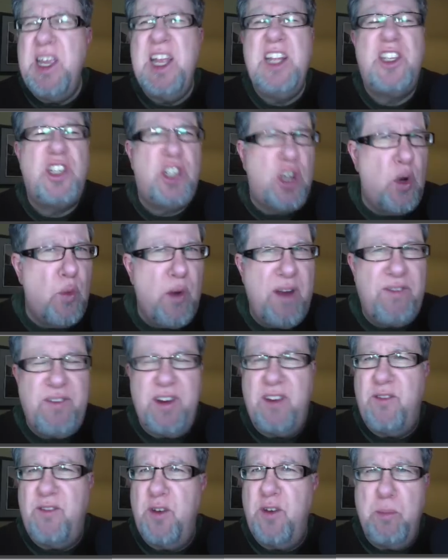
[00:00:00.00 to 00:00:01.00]
It's
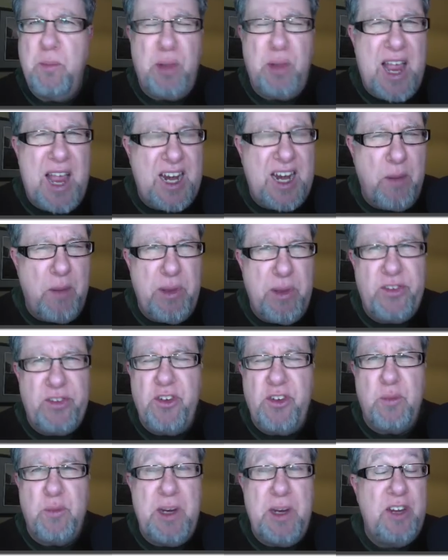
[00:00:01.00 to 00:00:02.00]
terrific for planning
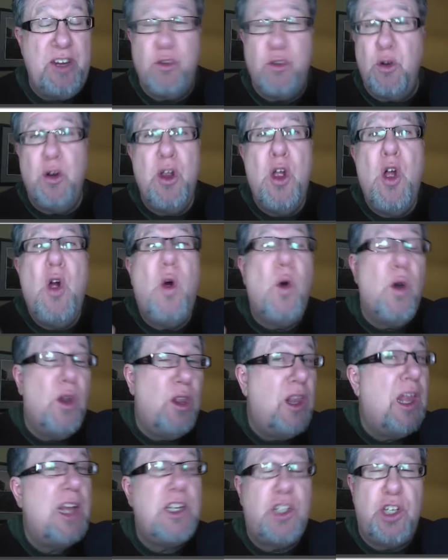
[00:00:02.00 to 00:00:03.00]
business meetings or, or
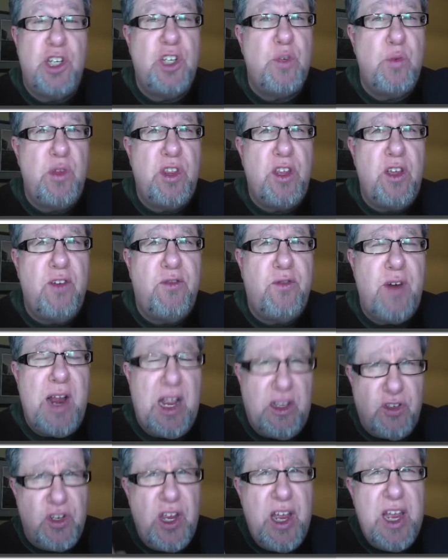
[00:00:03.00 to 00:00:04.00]
lunches with your
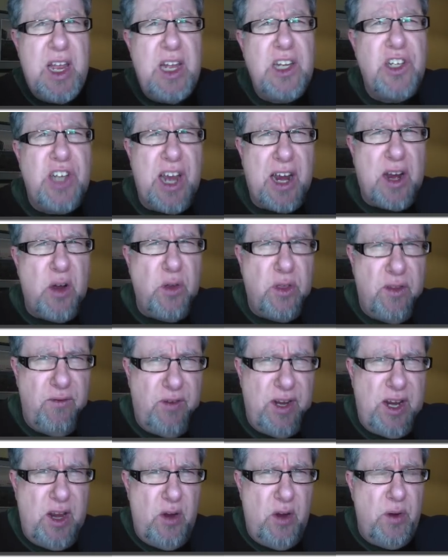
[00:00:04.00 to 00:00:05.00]
friends. Check out the
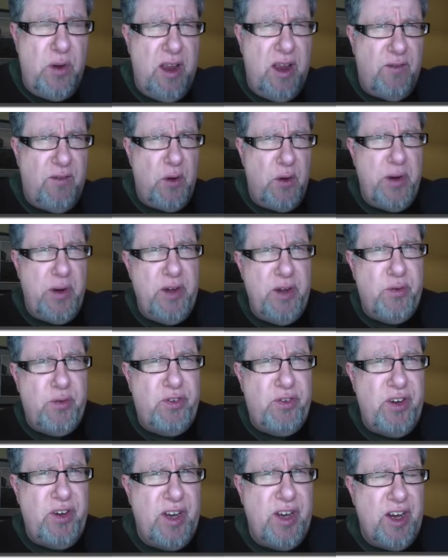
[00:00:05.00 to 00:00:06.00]
video if you're
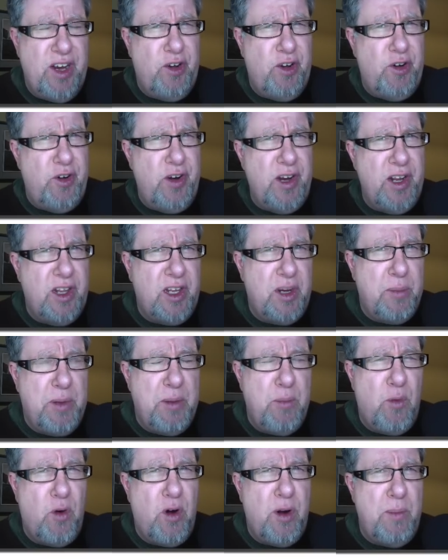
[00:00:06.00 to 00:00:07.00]
interested in learning a little
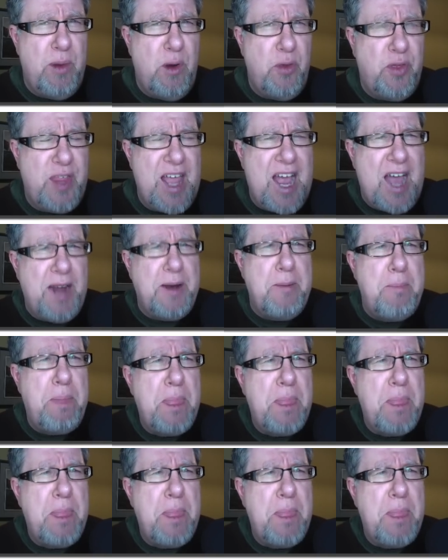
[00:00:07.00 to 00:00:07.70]
bit more about that.